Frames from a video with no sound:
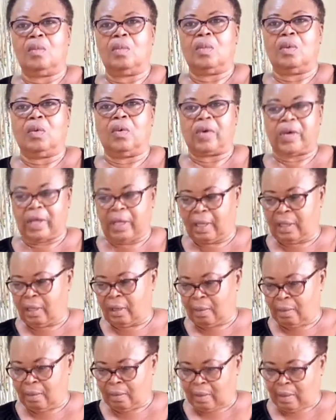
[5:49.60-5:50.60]
Okay?
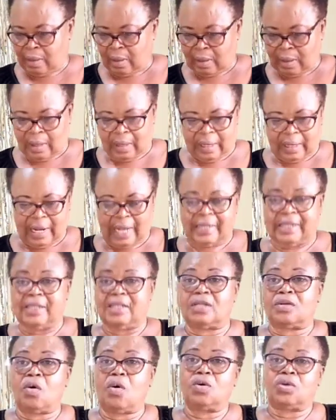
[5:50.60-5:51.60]
It is
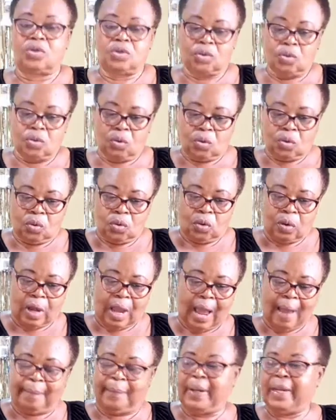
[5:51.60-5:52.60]
also
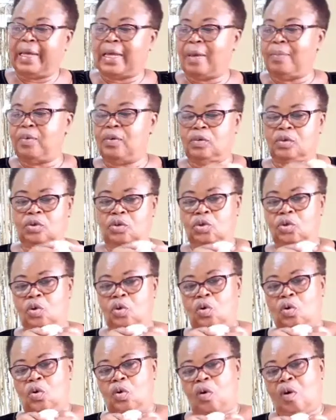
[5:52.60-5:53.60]
applicable to your
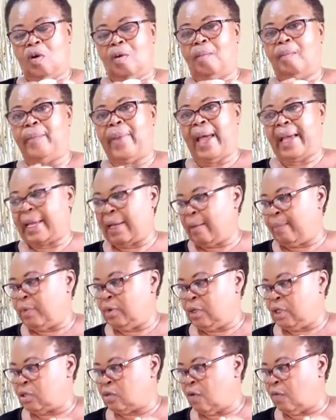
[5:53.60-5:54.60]

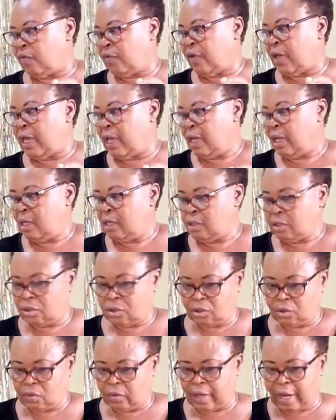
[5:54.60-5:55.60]
bicarbonate of
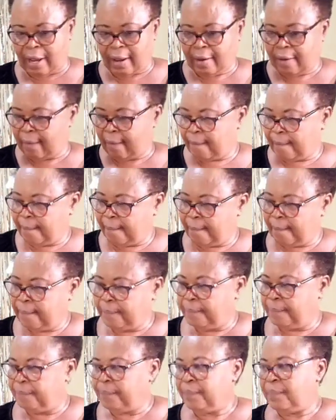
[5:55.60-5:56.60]
soda.
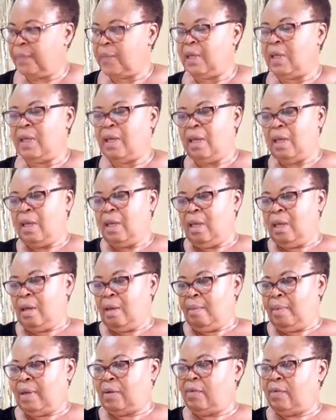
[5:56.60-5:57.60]

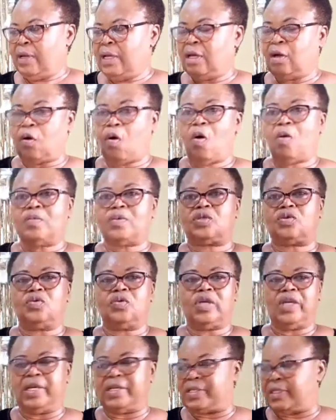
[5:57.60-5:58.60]
But when it comes to
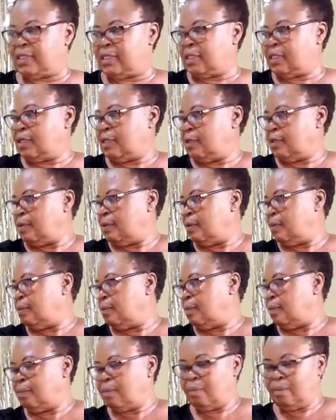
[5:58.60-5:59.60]
yeast,
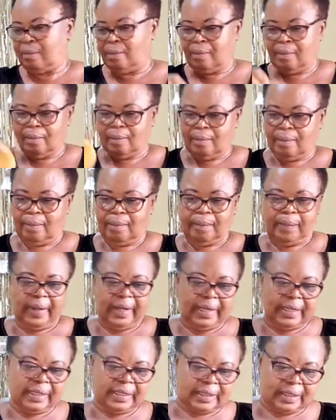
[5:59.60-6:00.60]

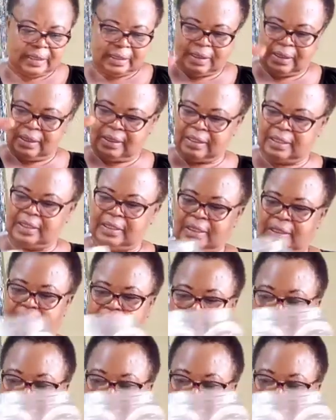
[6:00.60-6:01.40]
please, this is